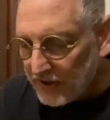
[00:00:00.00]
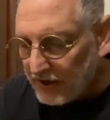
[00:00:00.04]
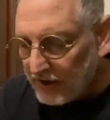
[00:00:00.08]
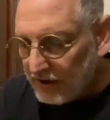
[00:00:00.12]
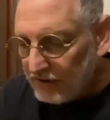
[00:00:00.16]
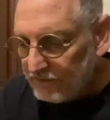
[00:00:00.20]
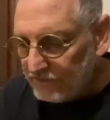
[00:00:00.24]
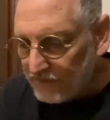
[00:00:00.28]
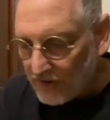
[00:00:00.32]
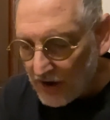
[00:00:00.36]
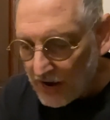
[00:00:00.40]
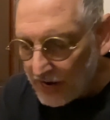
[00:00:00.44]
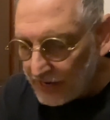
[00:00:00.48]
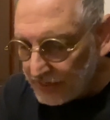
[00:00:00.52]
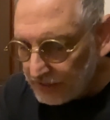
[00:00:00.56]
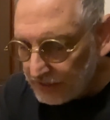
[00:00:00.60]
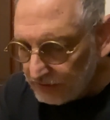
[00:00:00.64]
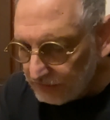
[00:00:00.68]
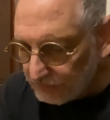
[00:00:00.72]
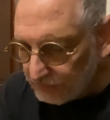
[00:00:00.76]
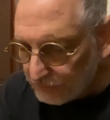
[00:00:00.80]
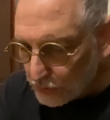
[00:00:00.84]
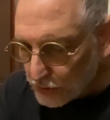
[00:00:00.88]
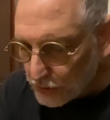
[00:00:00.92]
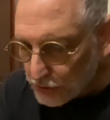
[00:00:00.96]
Find
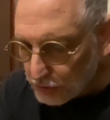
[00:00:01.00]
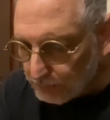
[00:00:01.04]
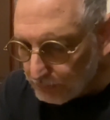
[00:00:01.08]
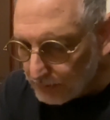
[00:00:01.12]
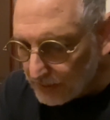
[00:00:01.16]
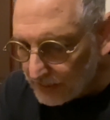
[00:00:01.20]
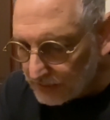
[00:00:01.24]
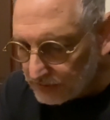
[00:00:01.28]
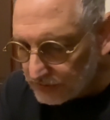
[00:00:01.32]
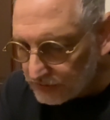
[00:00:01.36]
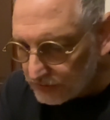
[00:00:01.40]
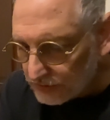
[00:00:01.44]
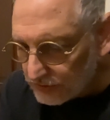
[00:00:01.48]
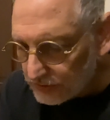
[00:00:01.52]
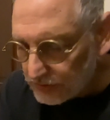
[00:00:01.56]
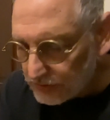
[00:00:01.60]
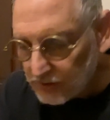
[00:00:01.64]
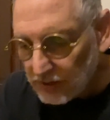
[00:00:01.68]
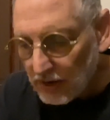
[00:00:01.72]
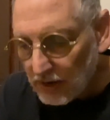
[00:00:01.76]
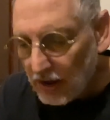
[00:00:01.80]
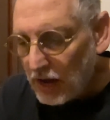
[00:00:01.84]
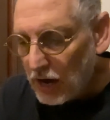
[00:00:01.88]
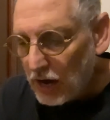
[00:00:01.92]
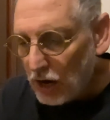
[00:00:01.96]
for your pencils
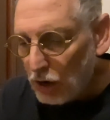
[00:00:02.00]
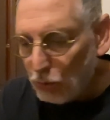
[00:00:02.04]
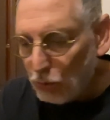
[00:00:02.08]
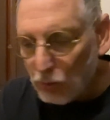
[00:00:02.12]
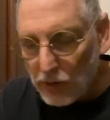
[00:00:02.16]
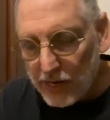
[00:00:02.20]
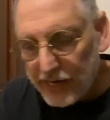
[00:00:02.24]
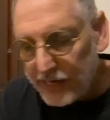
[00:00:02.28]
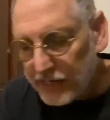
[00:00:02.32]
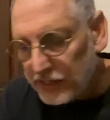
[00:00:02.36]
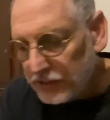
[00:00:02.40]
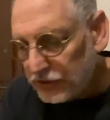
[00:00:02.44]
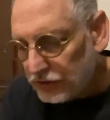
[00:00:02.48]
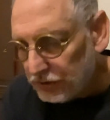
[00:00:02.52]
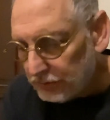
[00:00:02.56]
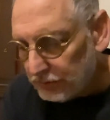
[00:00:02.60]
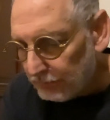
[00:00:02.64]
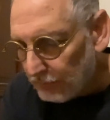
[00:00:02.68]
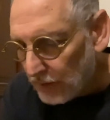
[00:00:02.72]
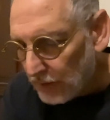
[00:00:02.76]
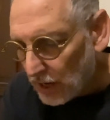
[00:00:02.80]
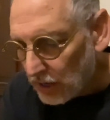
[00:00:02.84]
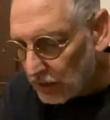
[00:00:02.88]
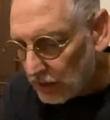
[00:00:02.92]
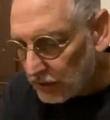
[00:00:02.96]
a way to
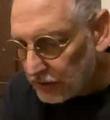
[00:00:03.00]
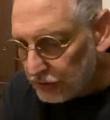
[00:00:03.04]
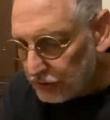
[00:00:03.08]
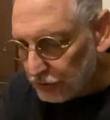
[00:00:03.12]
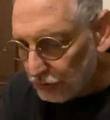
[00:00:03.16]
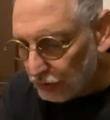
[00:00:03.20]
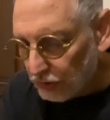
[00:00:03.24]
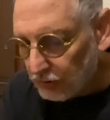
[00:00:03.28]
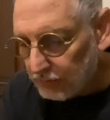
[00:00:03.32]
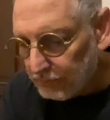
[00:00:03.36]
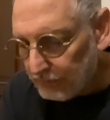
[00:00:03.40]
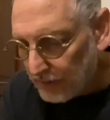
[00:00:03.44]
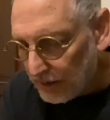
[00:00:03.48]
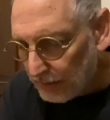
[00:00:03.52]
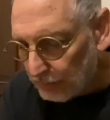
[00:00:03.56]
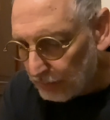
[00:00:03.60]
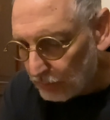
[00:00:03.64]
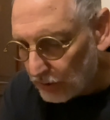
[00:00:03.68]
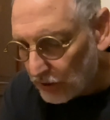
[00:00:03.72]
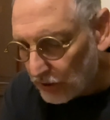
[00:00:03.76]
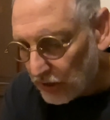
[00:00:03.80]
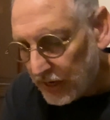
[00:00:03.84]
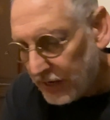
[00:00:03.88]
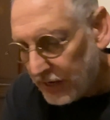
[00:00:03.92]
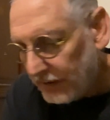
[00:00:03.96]
mark your
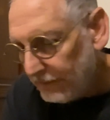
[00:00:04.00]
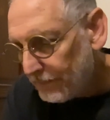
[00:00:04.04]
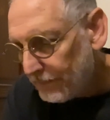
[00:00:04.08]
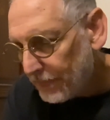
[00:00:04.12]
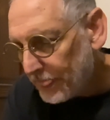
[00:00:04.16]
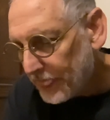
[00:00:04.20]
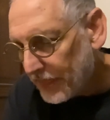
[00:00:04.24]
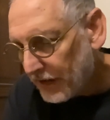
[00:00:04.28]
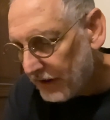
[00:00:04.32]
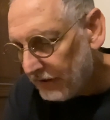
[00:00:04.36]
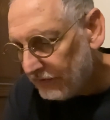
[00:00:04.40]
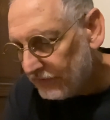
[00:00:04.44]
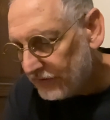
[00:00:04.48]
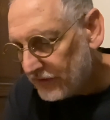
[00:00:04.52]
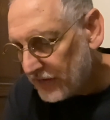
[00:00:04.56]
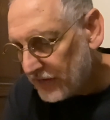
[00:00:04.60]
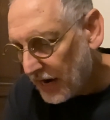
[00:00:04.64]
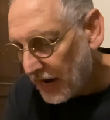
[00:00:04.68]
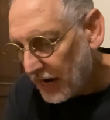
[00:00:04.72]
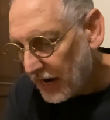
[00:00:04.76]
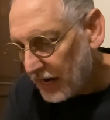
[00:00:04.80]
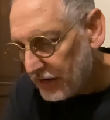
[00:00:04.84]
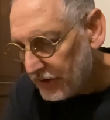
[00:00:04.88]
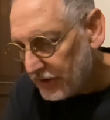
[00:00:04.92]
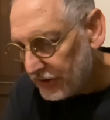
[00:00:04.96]
memory of
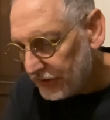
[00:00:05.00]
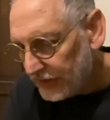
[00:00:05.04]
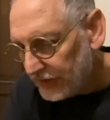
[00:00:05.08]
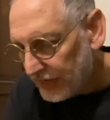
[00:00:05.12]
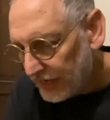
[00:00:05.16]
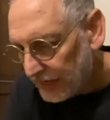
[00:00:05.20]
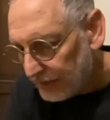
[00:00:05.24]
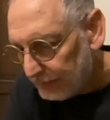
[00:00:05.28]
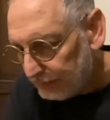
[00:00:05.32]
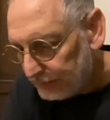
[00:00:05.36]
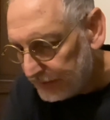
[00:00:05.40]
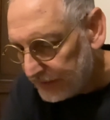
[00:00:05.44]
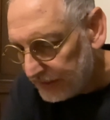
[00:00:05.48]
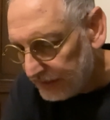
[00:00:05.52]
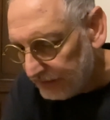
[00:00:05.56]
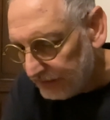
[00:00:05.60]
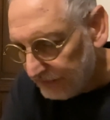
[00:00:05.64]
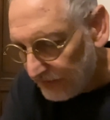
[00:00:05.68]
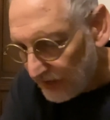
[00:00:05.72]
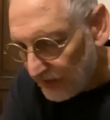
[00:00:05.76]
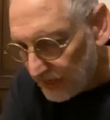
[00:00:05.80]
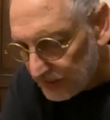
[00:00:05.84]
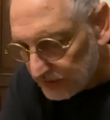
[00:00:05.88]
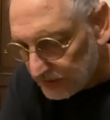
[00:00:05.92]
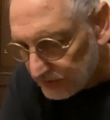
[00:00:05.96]
tired, empty
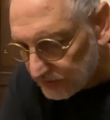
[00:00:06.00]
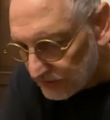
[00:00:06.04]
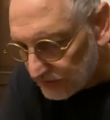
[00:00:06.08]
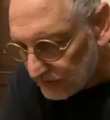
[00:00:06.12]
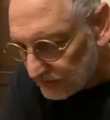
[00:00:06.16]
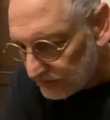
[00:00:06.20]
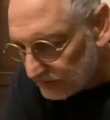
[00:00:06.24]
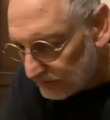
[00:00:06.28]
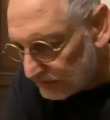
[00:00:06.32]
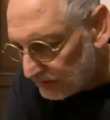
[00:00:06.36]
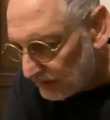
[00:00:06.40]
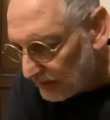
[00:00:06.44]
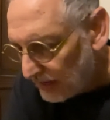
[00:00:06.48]
faces